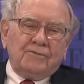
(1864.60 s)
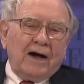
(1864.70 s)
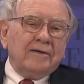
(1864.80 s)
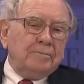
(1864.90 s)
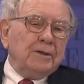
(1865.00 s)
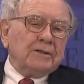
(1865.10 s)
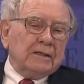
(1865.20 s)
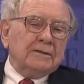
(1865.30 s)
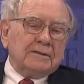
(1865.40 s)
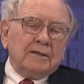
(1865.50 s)
five
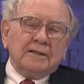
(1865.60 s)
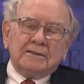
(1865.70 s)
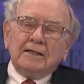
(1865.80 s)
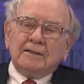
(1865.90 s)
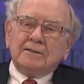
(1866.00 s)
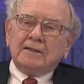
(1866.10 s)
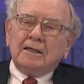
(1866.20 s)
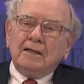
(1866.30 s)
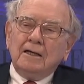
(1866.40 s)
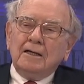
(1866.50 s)
billion dollars. So, it, it,
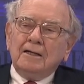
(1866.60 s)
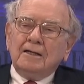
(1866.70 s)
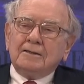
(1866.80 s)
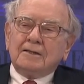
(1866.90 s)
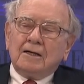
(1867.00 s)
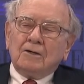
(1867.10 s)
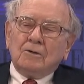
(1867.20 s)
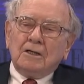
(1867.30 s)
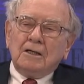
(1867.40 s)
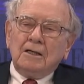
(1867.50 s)
uh,
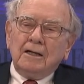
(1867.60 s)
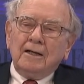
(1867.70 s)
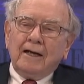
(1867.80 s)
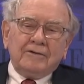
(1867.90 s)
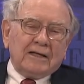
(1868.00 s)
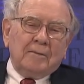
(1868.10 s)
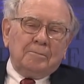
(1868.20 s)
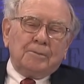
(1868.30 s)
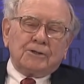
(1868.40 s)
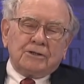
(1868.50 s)
so uh, every time
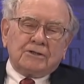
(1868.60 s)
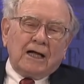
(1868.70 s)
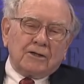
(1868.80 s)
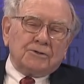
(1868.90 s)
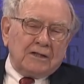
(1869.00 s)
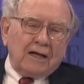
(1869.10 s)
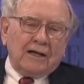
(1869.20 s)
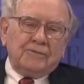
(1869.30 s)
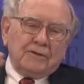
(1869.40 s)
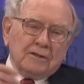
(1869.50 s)
Berkshire stock goes down,
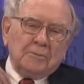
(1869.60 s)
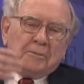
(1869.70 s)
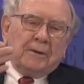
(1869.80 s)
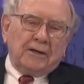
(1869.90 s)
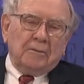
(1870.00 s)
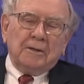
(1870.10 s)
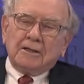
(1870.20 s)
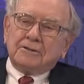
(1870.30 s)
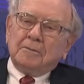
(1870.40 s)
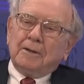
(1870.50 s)
I feel a little bit better
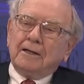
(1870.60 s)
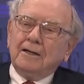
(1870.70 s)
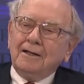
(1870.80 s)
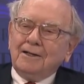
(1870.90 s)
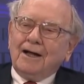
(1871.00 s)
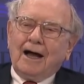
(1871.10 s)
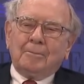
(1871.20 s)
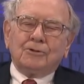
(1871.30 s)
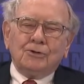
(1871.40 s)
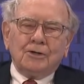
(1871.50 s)
because of my
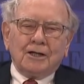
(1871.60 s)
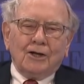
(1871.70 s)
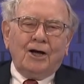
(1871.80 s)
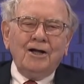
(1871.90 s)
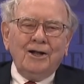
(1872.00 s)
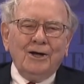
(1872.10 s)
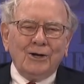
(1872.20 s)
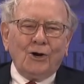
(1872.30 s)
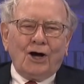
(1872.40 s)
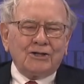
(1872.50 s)
opportunity
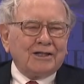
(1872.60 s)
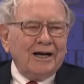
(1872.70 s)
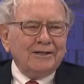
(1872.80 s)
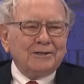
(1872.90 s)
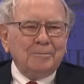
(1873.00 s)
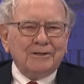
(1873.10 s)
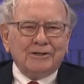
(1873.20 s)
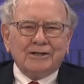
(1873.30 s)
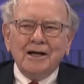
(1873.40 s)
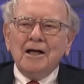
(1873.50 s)
loss on this
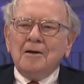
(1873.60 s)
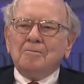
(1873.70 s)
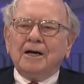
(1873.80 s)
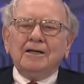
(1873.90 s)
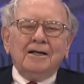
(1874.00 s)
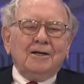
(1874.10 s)
business. But